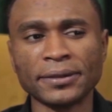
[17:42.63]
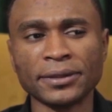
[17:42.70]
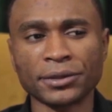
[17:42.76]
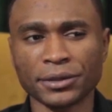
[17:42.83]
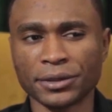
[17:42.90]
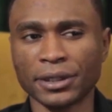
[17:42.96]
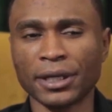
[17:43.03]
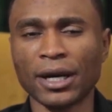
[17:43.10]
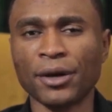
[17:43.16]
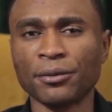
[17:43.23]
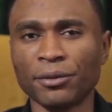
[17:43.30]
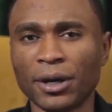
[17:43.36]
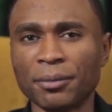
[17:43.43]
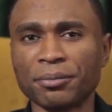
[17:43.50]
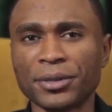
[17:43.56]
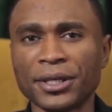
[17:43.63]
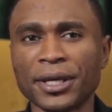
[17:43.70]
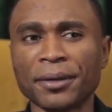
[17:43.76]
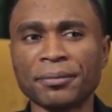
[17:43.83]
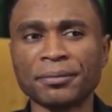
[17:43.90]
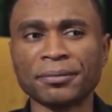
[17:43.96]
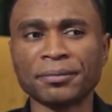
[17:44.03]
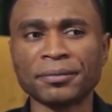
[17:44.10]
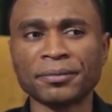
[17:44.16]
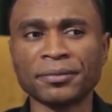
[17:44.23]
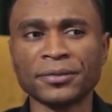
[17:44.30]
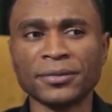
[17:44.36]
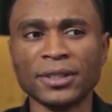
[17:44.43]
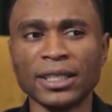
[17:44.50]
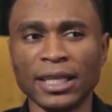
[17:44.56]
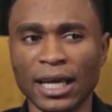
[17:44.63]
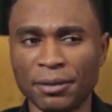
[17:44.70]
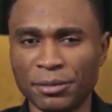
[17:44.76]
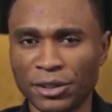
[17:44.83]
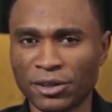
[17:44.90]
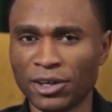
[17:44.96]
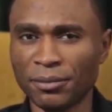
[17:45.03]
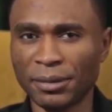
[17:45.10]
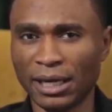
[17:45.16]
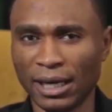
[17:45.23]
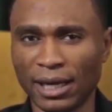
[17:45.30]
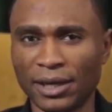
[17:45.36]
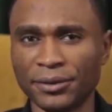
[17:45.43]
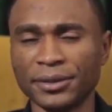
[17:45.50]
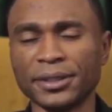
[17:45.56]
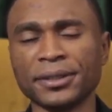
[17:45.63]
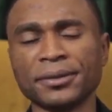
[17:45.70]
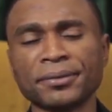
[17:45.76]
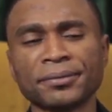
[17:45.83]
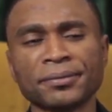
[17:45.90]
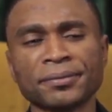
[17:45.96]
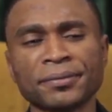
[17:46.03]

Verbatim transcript: This was around 1 p.m. It had become cloudy.